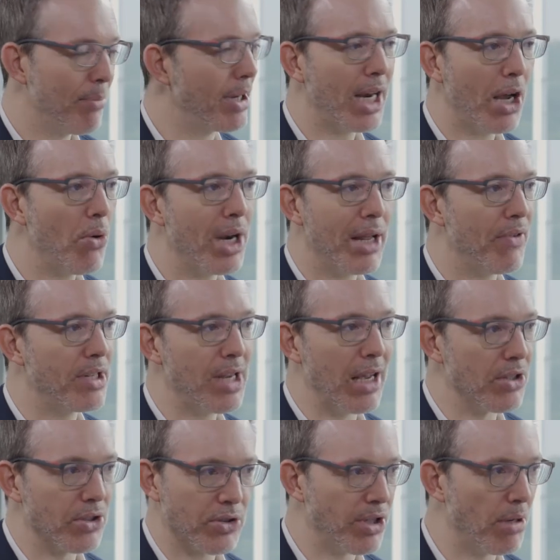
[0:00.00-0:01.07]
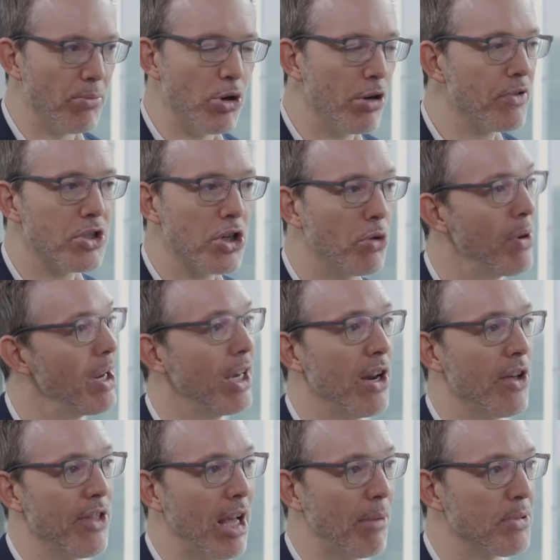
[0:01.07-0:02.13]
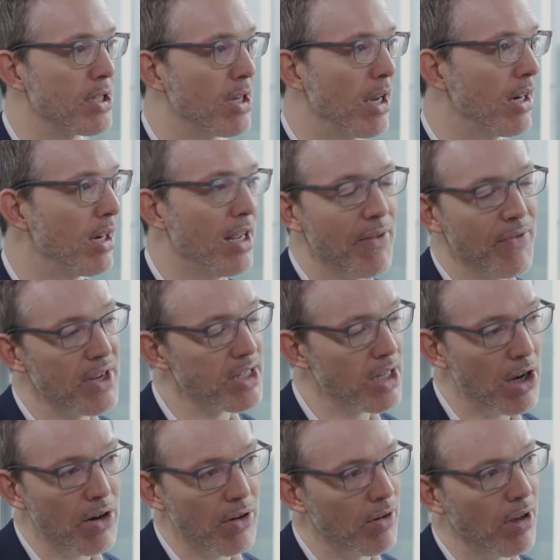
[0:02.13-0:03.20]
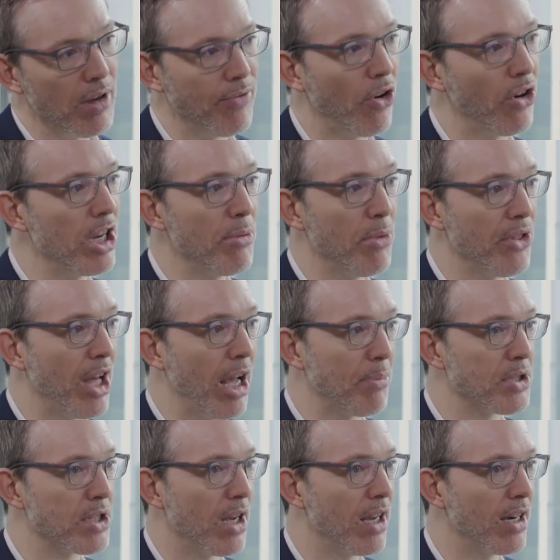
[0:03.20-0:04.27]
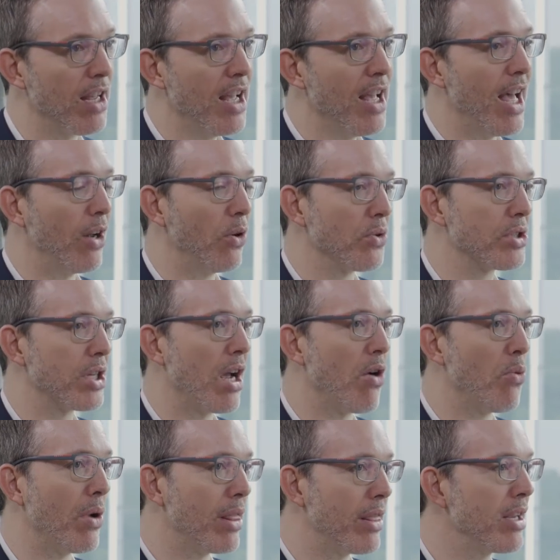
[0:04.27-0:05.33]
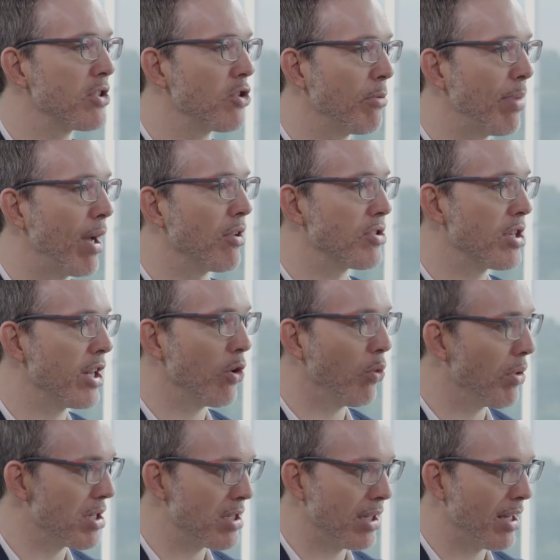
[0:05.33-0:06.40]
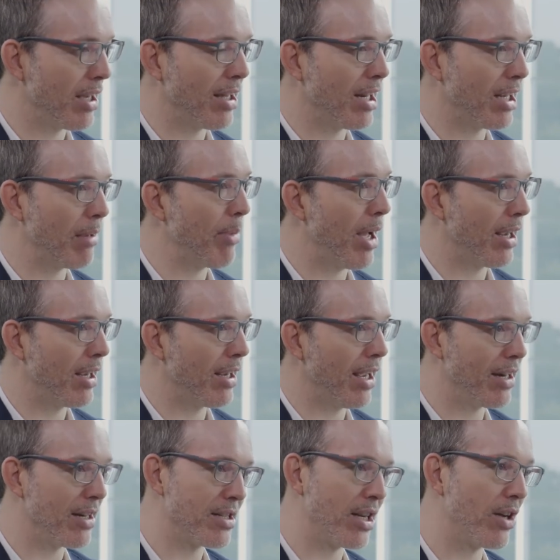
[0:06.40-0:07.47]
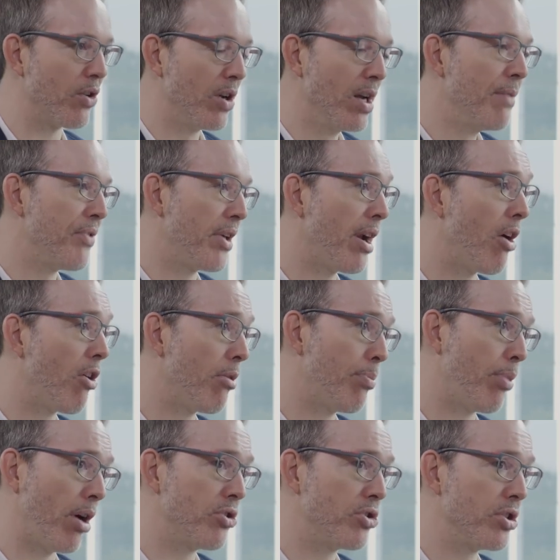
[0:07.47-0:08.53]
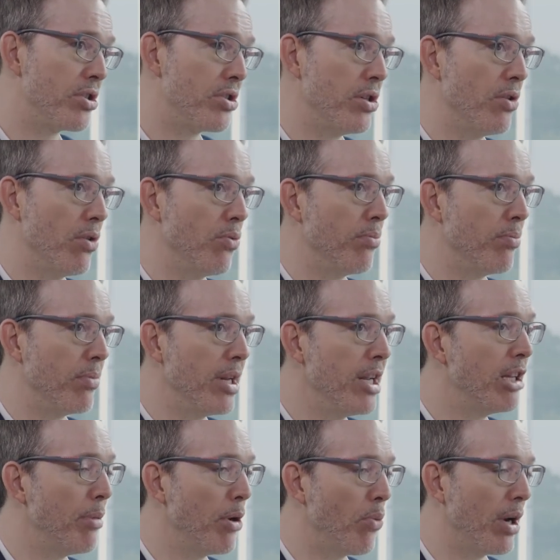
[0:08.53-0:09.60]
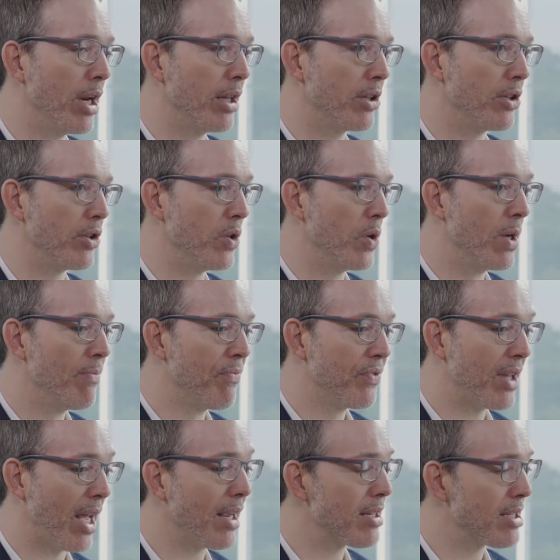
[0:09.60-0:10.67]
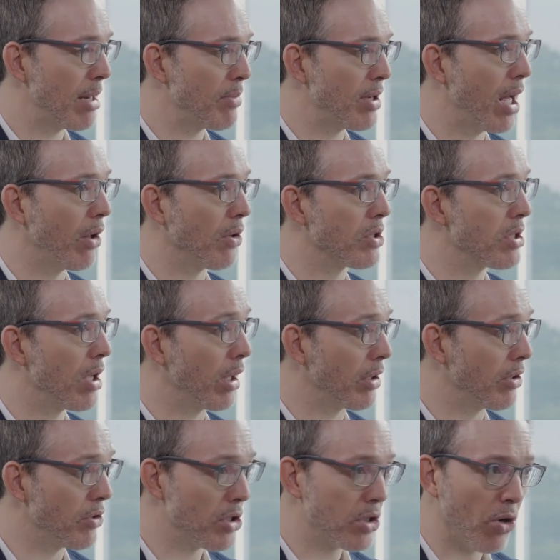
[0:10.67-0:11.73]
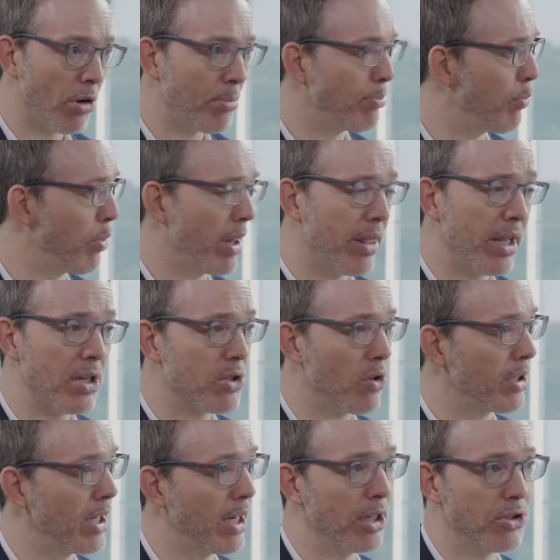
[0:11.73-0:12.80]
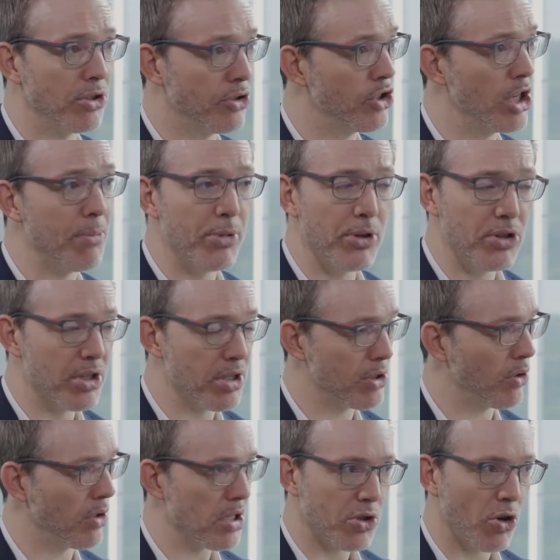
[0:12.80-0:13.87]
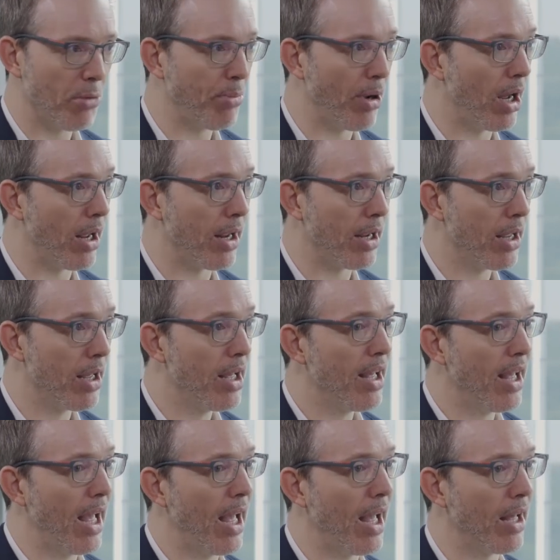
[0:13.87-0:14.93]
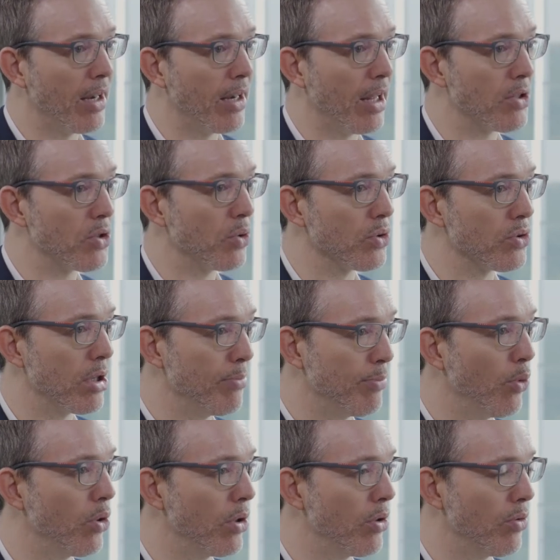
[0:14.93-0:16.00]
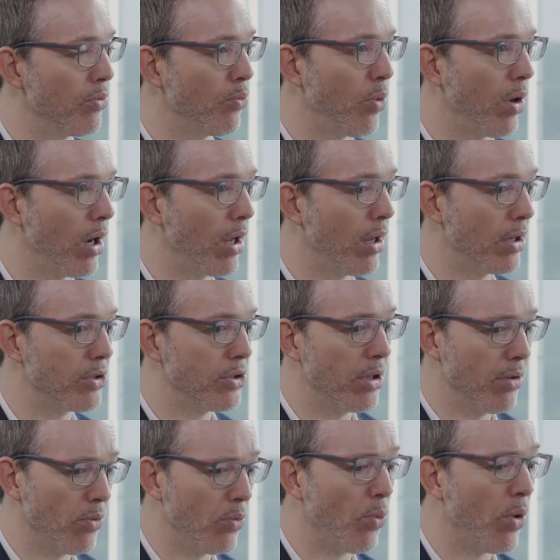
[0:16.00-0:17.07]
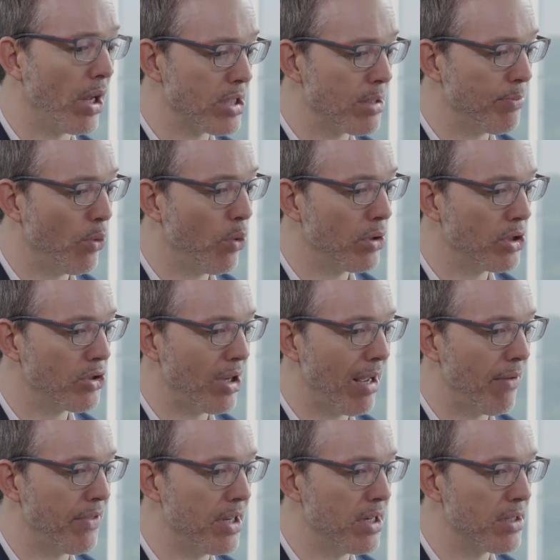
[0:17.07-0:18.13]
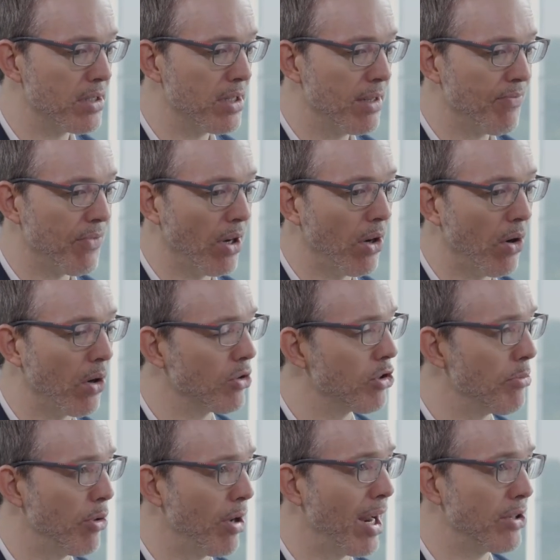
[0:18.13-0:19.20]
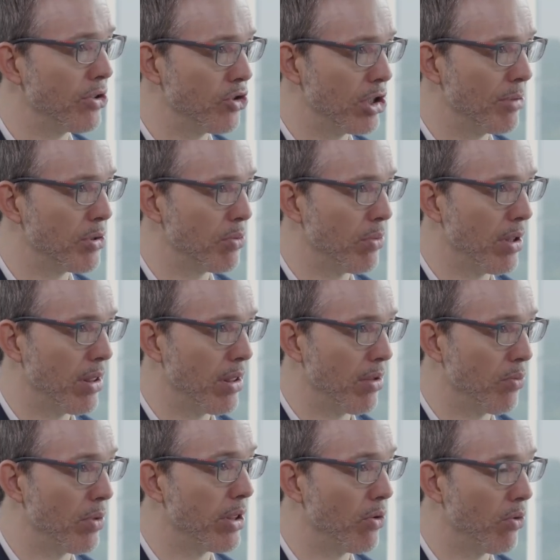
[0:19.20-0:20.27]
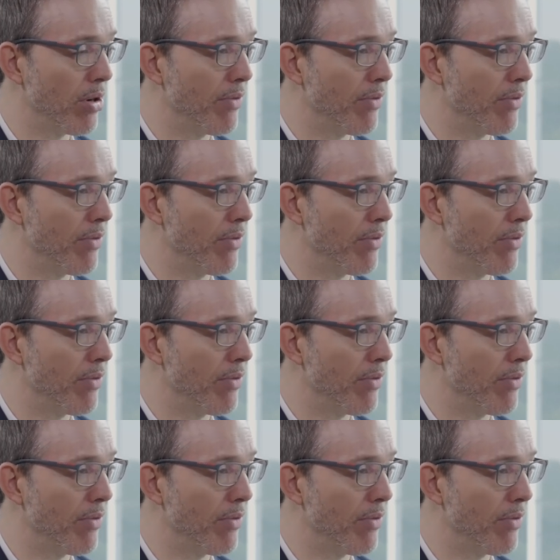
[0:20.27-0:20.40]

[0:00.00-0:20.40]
but no one ever does, because it moves too quickly on the upside. There's no volume on the upside, and also when things start bouncing, you always think they're going to come back again. So, and our approach is, you need to be willing to take some downside. You start, when things start getting too cheap, you just got to start buying. And that's also important, why it's important to have these long-term relationships with your